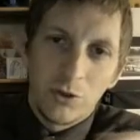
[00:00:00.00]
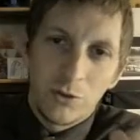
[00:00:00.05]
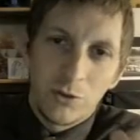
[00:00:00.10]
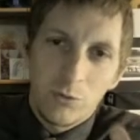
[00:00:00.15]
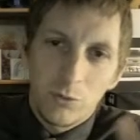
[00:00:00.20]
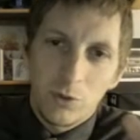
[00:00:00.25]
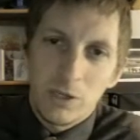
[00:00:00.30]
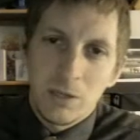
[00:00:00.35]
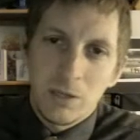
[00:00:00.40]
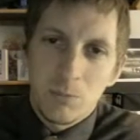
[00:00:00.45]

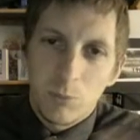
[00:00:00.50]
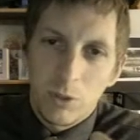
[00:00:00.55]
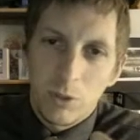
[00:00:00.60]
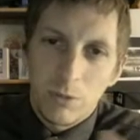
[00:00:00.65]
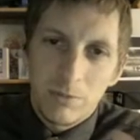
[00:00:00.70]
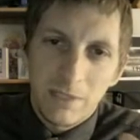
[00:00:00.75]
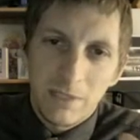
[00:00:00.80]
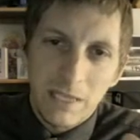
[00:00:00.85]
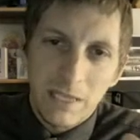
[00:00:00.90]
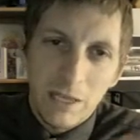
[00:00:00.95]
three, and put
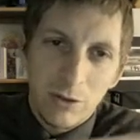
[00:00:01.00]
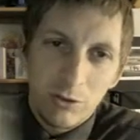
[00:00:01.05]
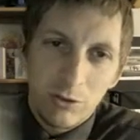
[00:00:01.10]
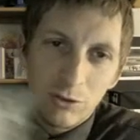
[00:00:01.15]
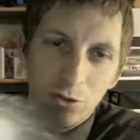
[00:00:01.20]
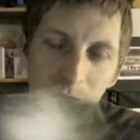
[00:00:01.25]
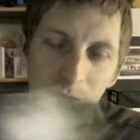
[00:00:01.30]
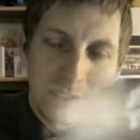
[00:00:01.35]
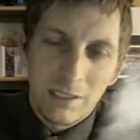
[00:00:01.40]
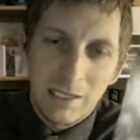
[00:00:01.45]
them together
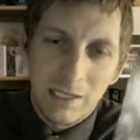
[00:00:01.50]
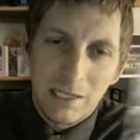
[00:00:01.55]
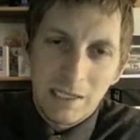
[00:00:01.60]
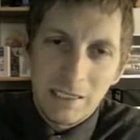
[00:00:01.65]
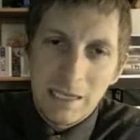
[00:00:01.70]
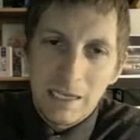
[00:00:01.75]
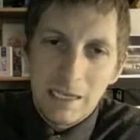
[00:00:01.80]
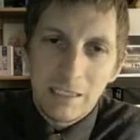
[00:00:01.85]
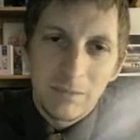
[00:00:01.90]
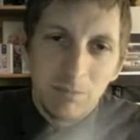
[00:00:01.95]
so it's like a
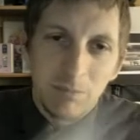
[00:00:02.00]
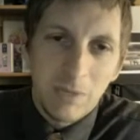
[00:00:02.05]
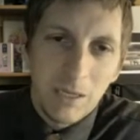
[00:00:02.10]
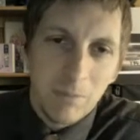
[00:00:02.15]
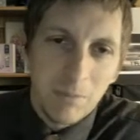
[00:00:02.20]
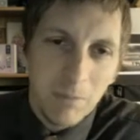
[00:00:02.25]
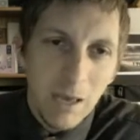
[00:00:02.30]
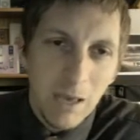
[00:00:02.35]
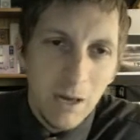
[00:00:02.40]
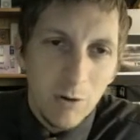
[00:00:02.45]
nice
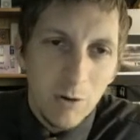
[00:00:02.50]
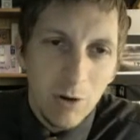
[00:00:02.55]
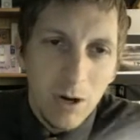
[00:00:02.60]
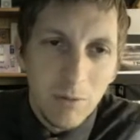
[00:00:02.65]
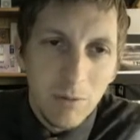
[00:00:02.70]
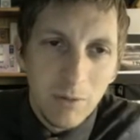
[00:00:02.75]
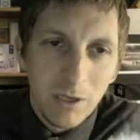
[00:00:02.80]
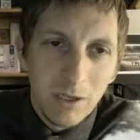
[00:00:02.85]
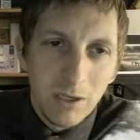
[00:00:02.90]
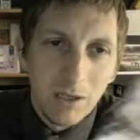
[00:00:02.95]
big
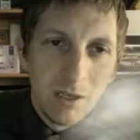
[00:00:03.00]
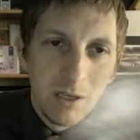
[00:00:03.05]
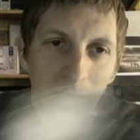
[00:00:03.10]
panorama